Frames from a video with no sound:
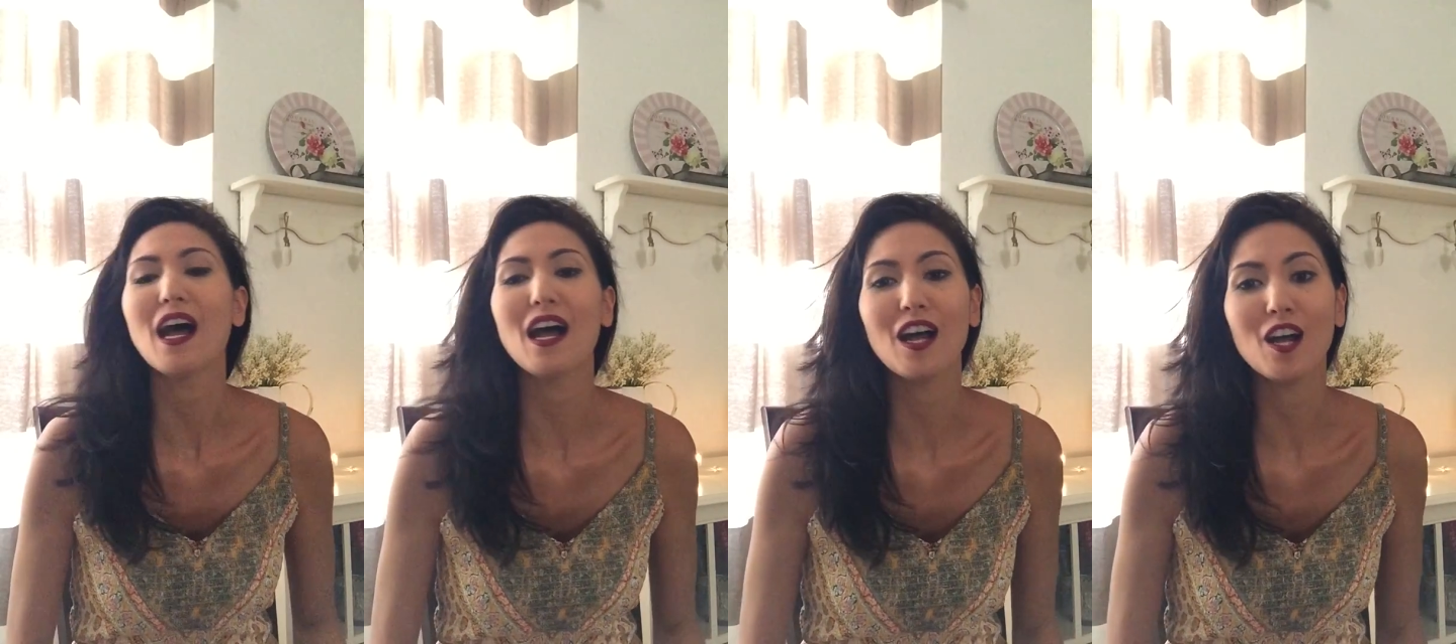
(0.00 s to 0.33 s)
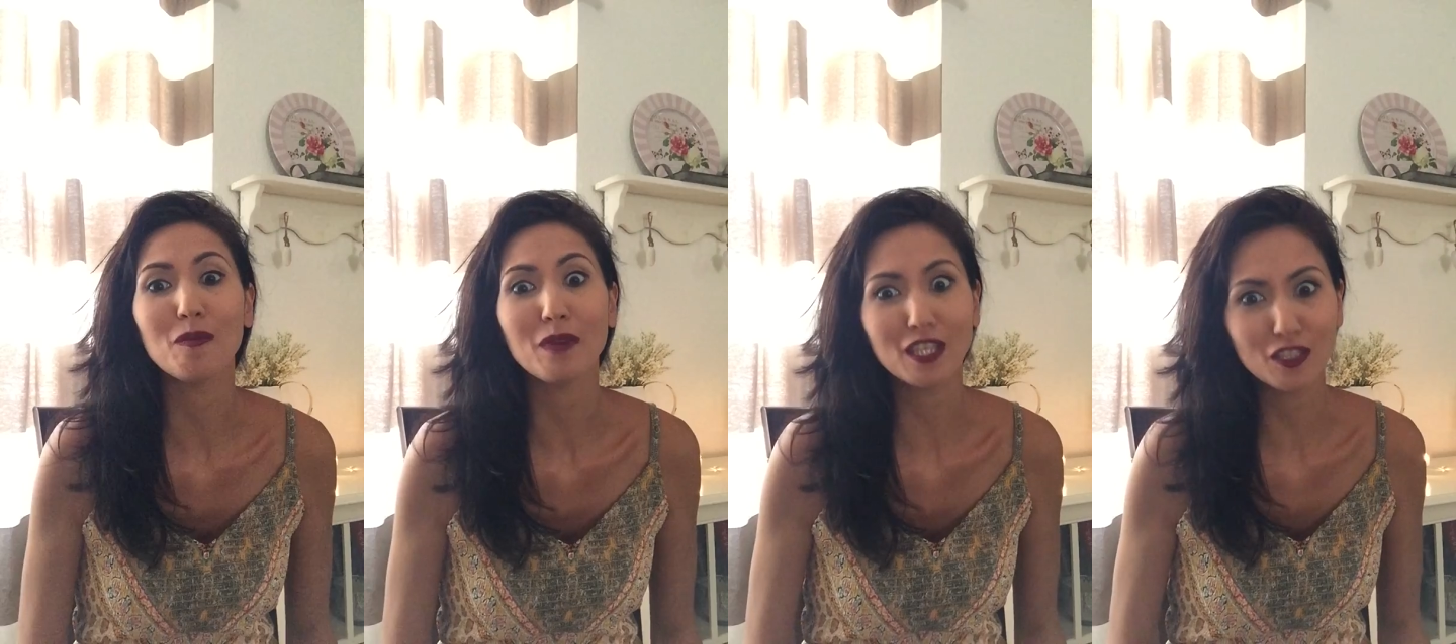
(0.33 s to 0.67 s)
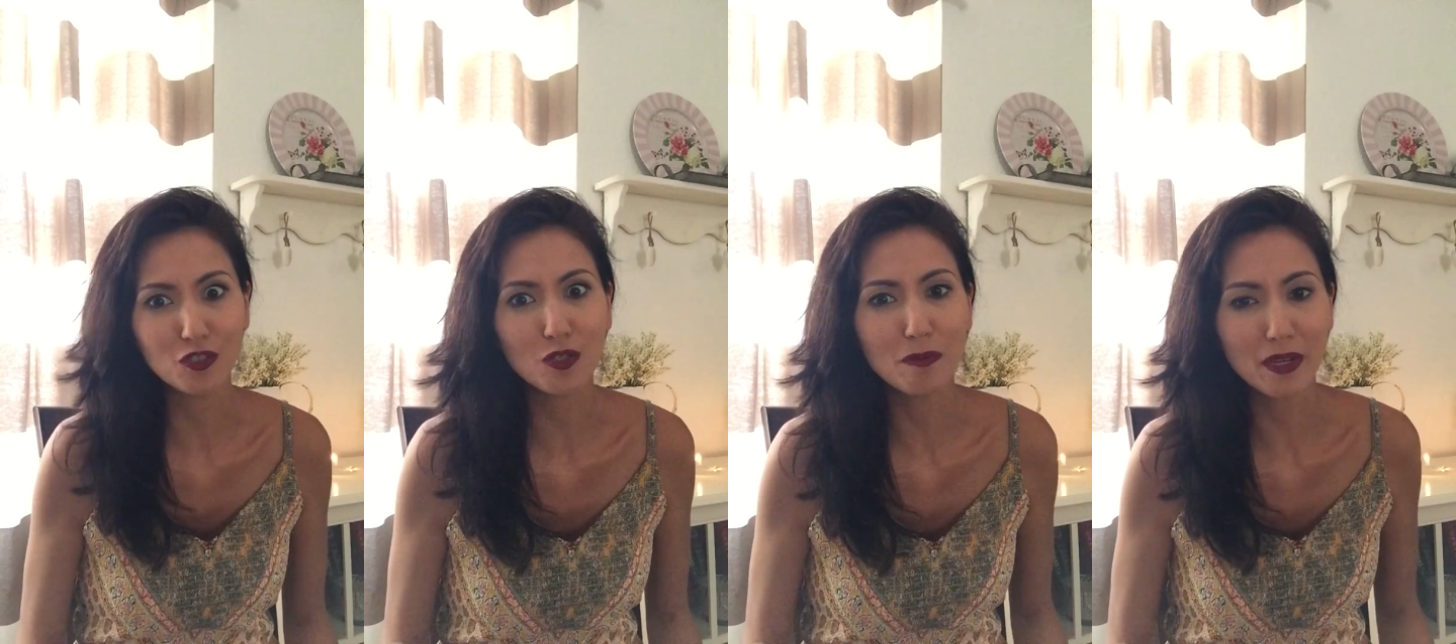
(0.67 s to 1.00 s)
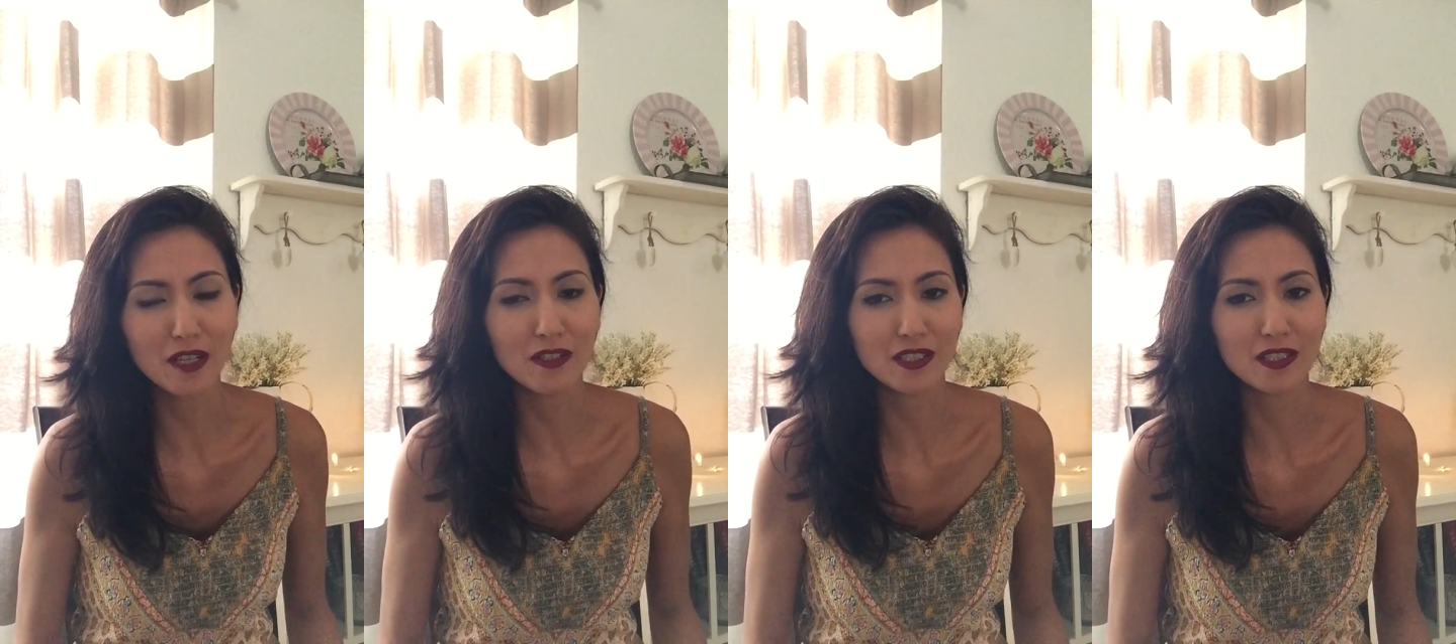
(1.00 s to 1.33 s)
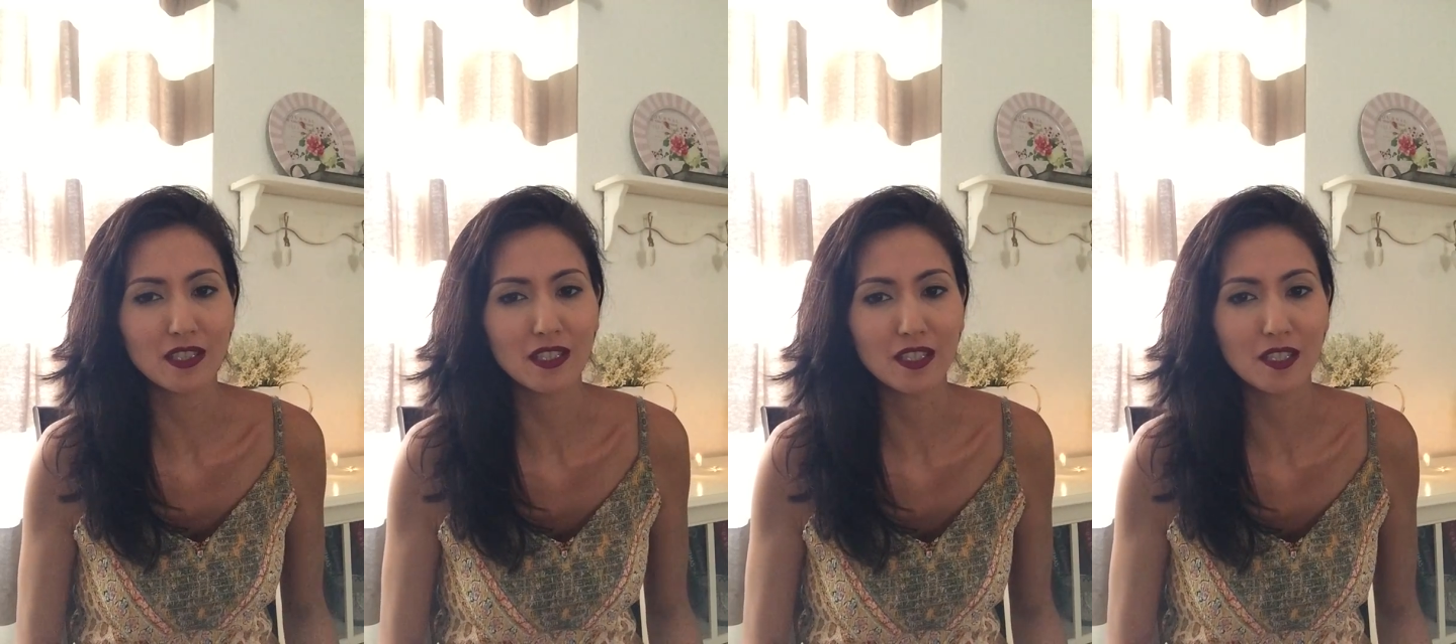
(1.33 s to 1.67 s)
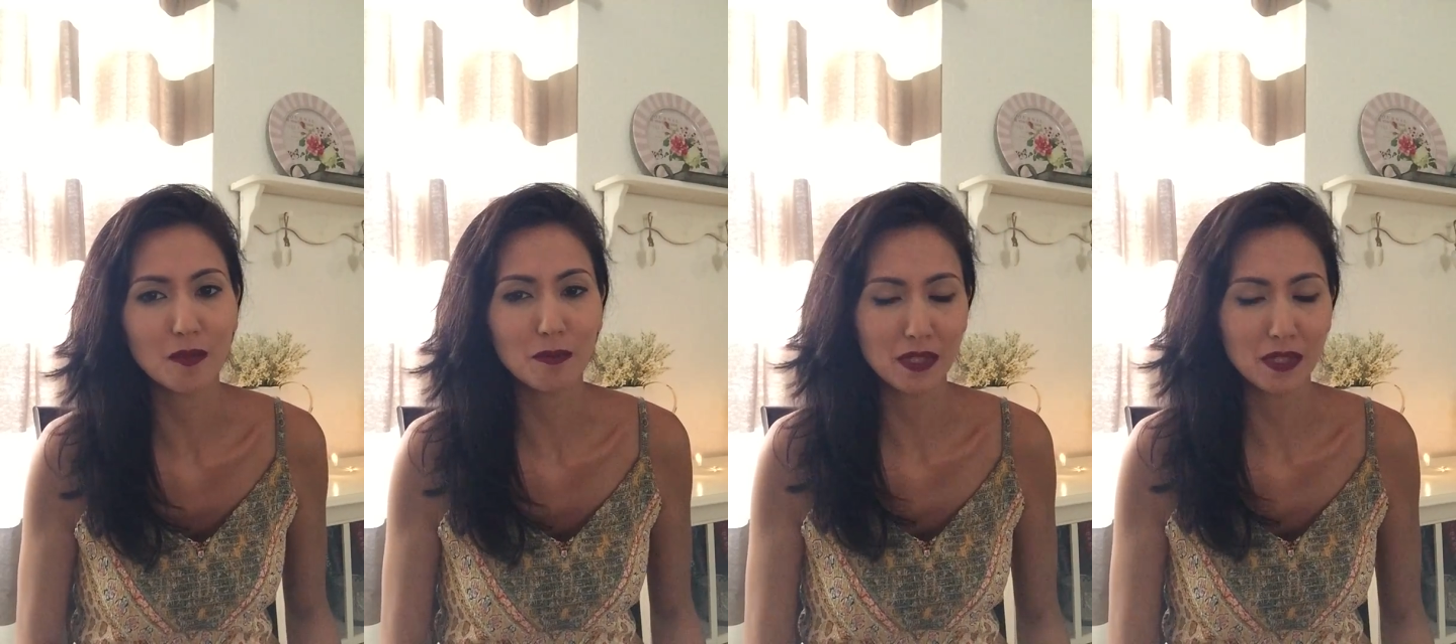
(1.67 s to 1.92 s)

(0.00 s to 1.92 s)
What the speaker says: a little embarrassing